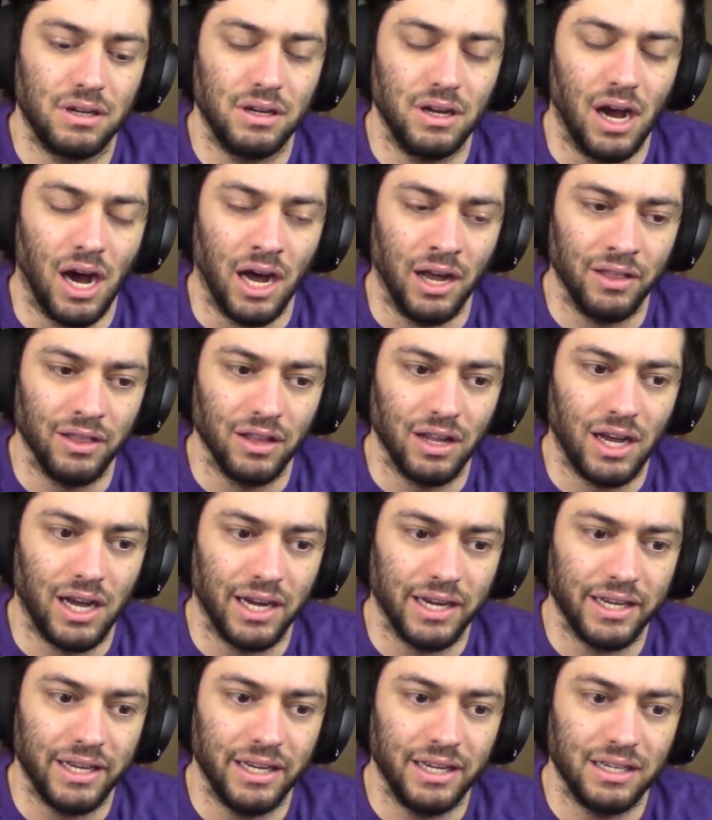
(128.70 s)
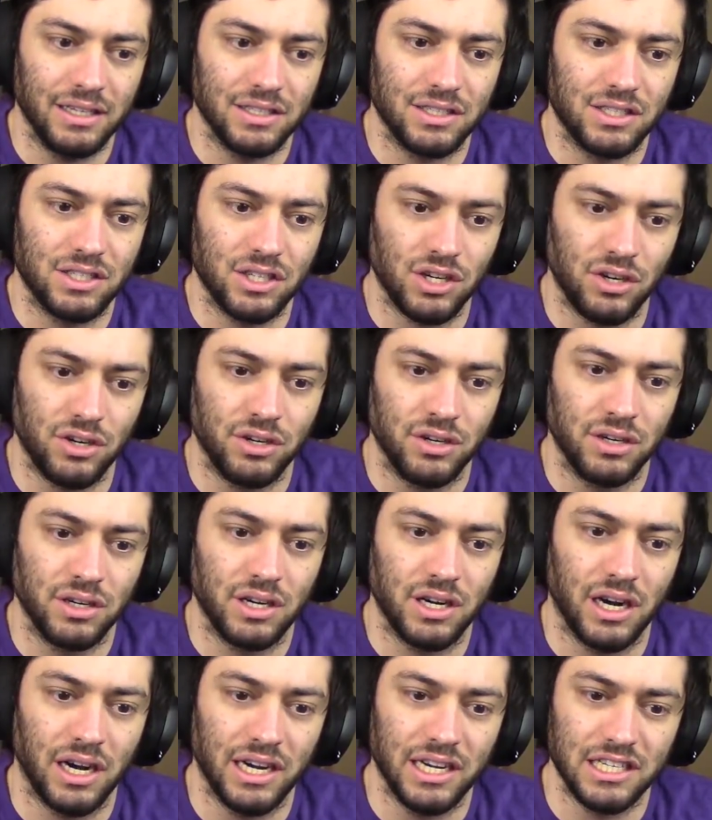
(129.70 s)
unlocking certain
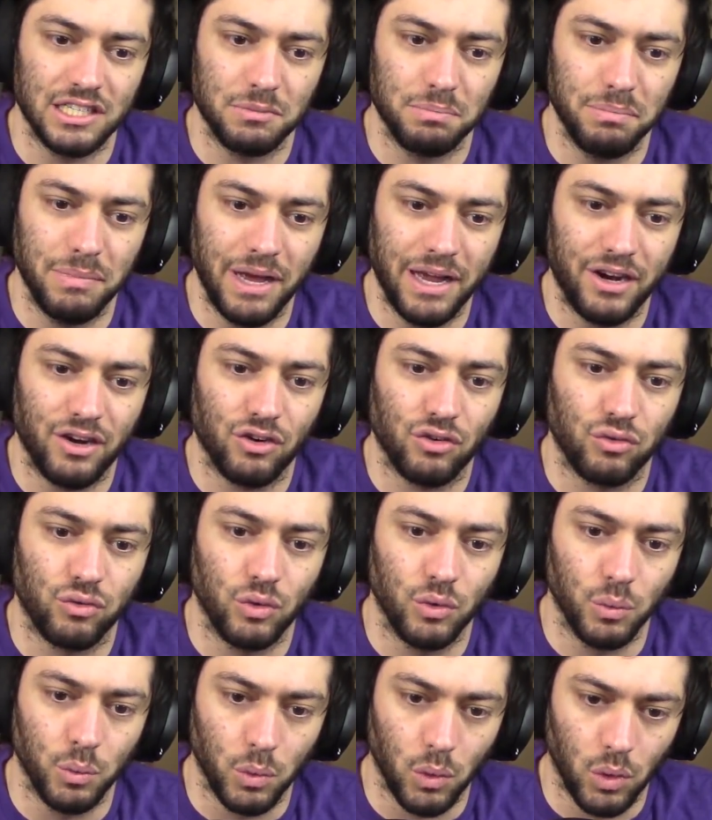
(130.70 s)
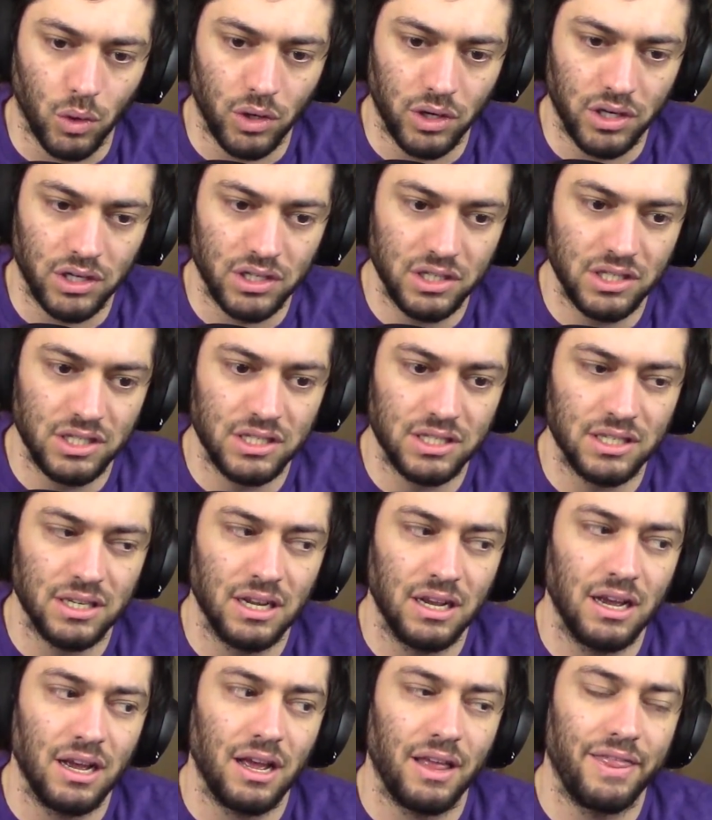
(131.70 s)
cosmetic rewards
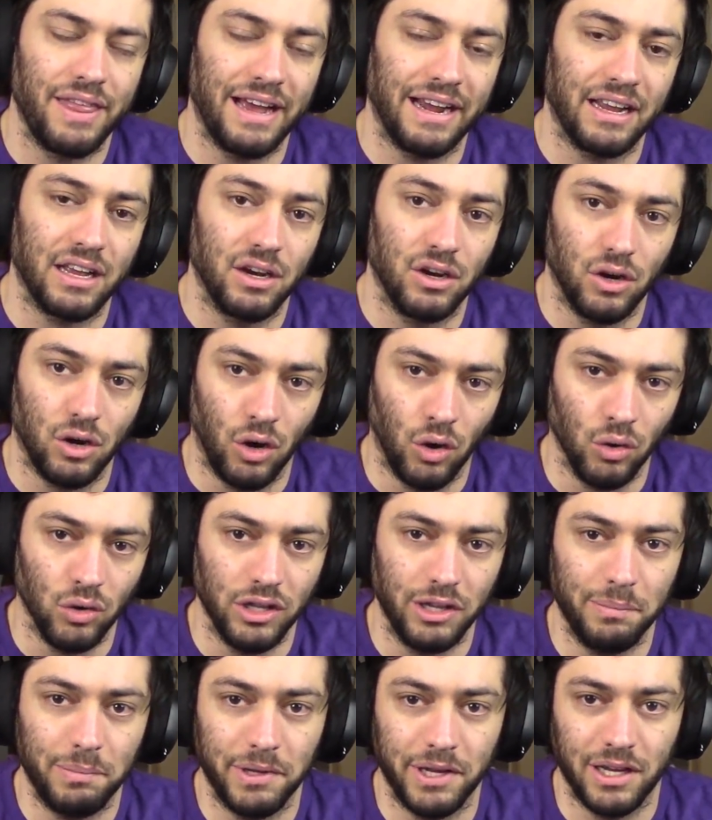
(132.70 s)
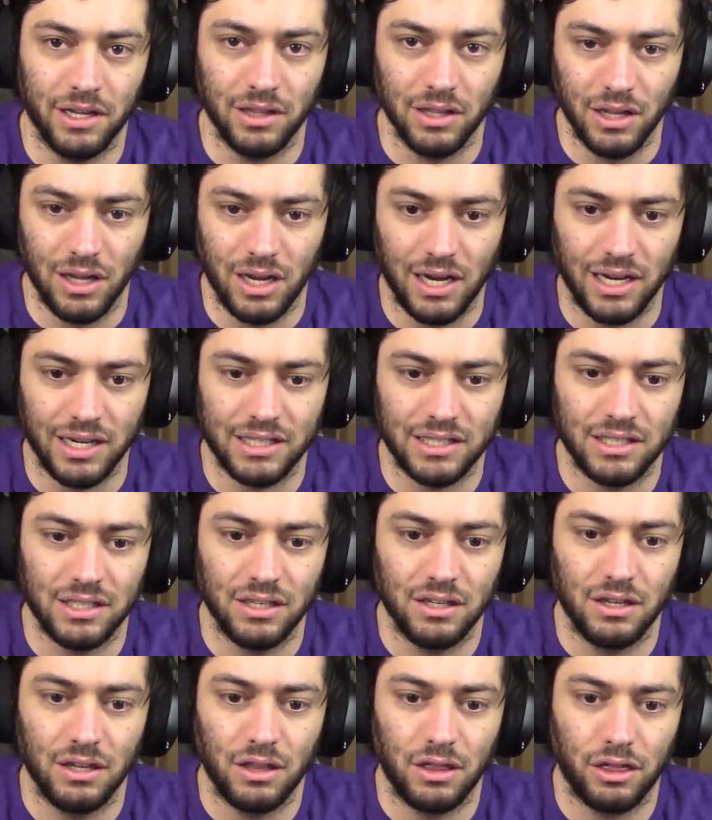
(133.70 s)
that can only be unlocked
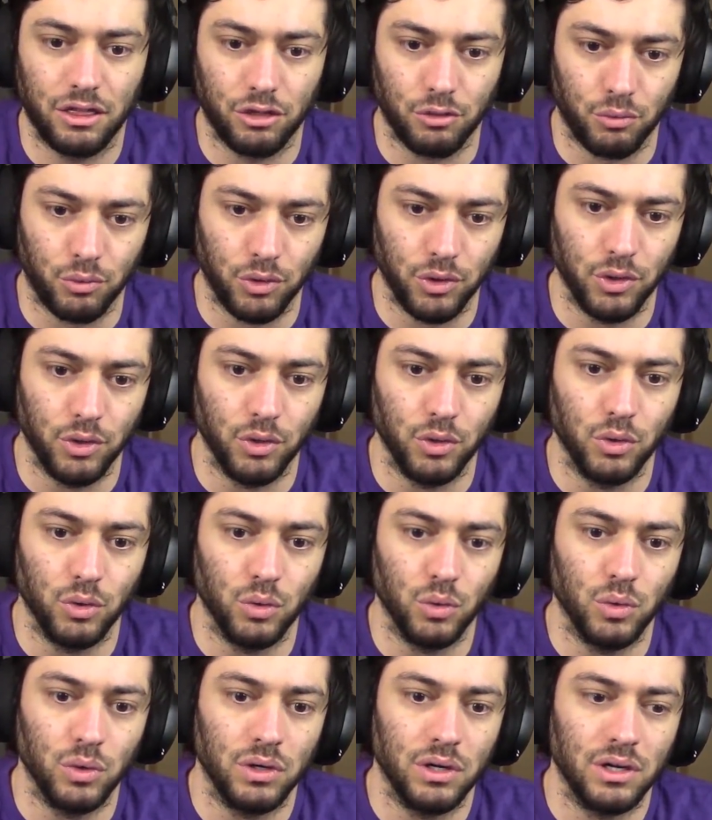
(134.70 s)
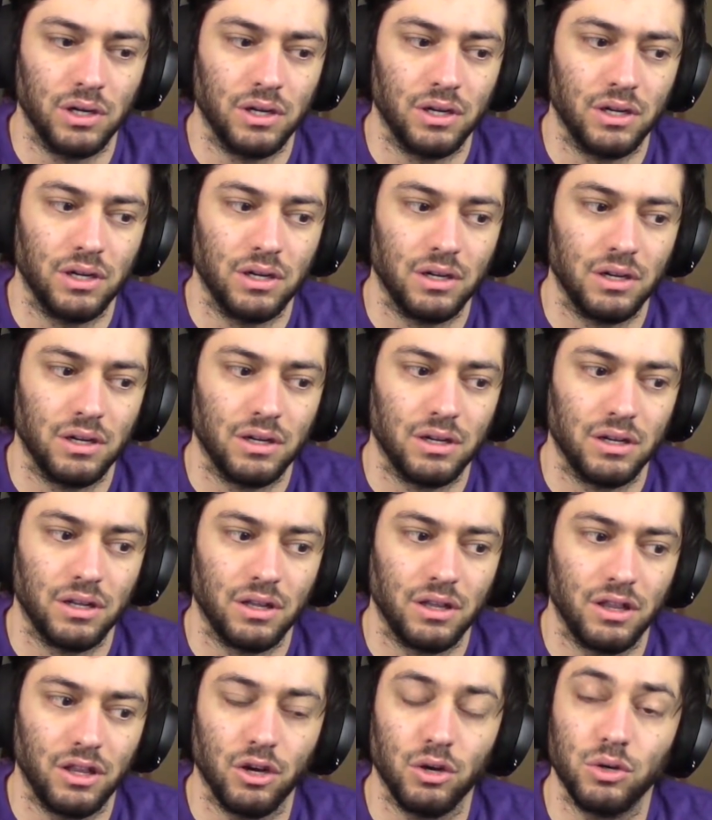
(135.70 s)
through
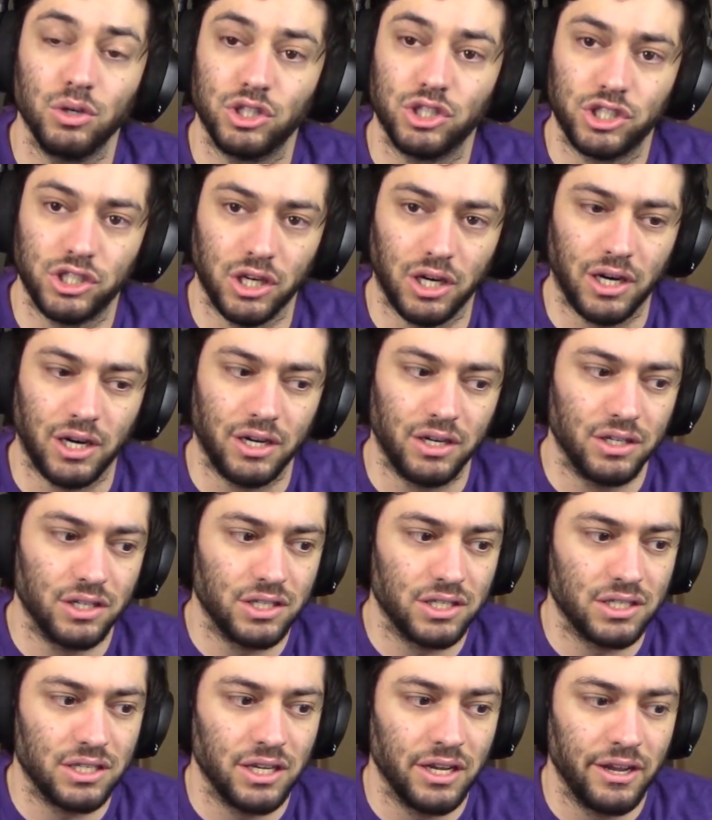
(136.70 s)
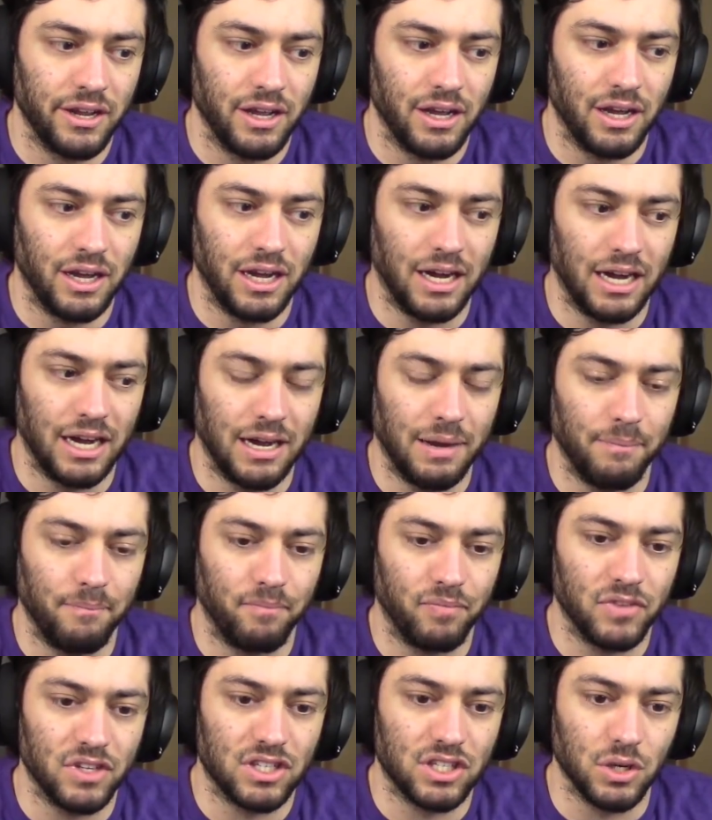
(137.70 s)
those shards.
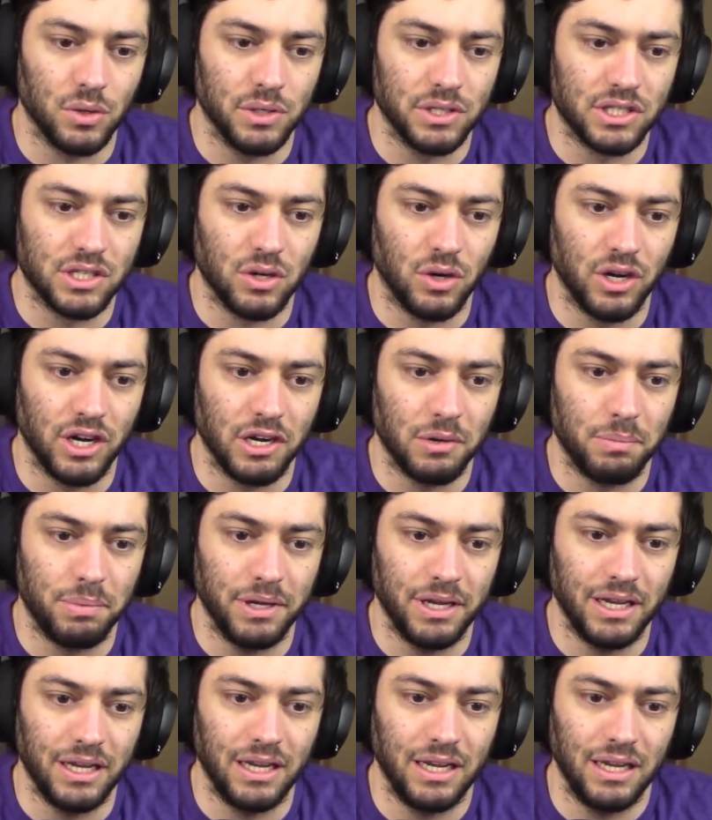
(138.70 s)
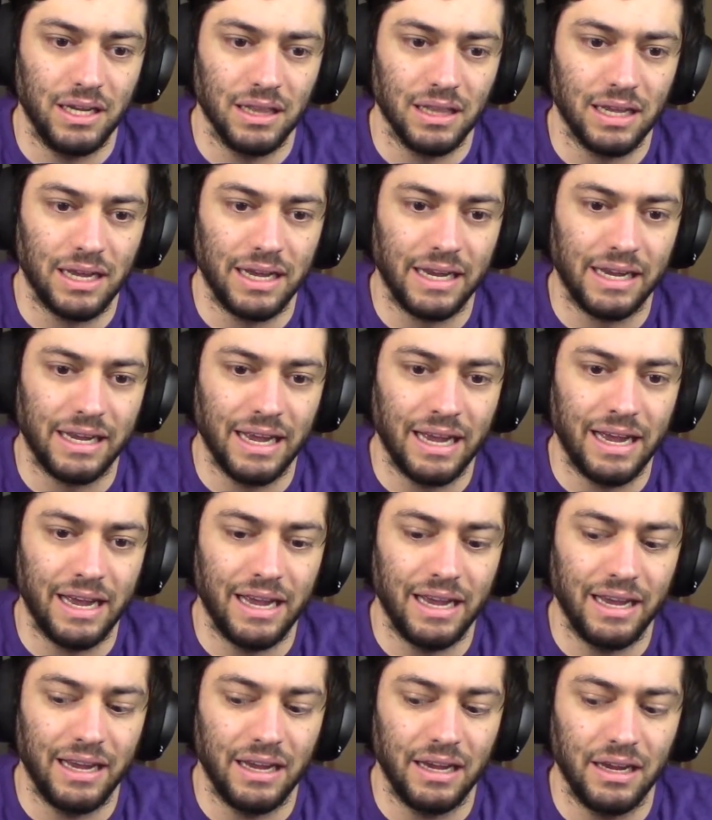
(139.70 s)
So it's going to be like
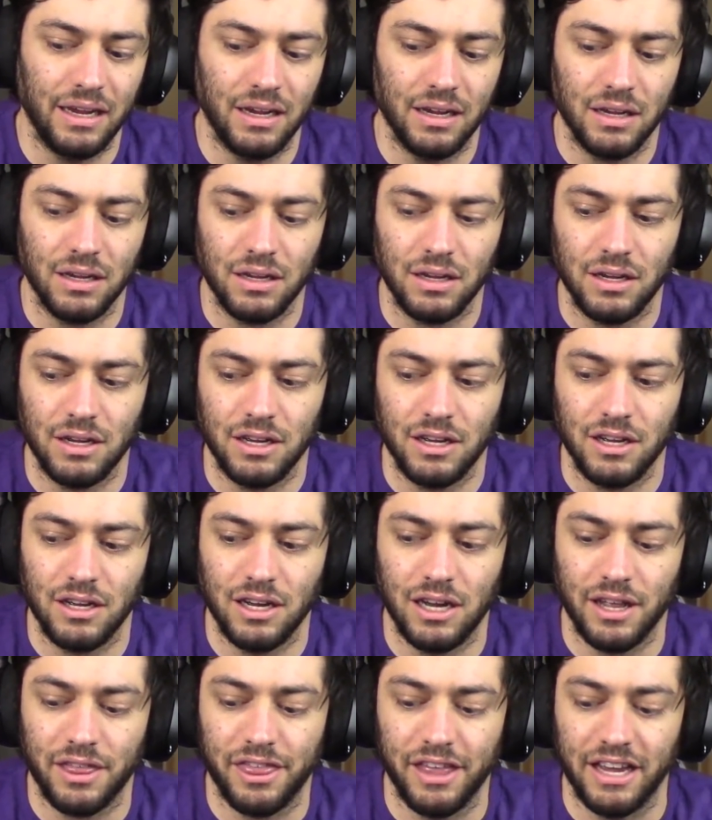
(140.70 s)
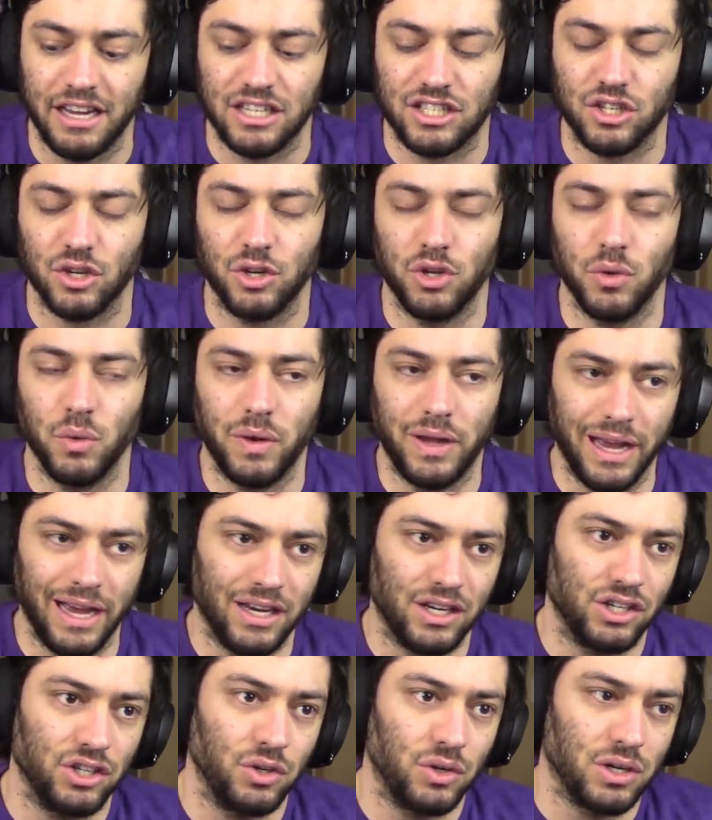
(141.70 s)
a thing. So you
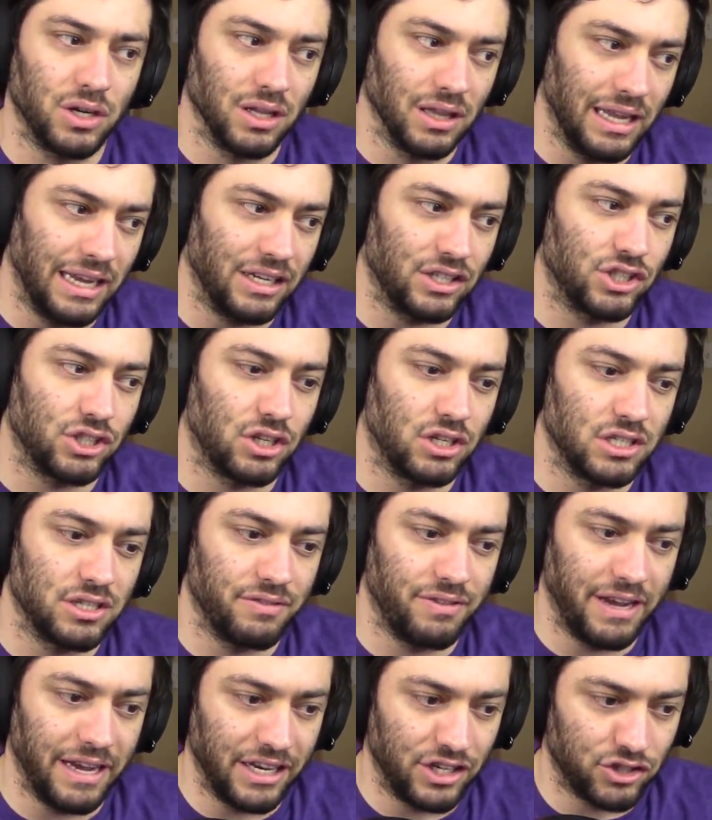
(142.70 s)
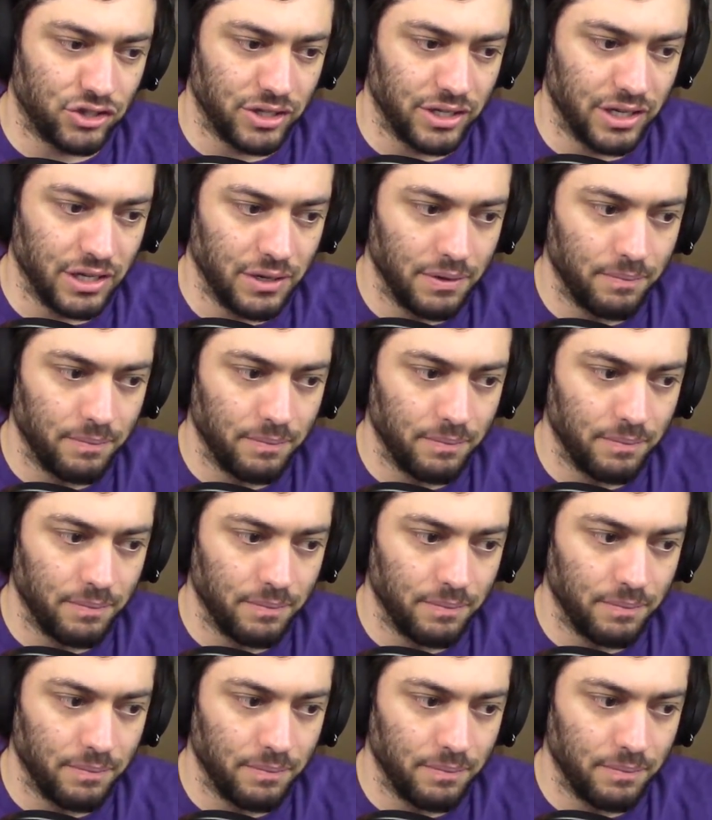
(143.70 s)
collect shards of hatred,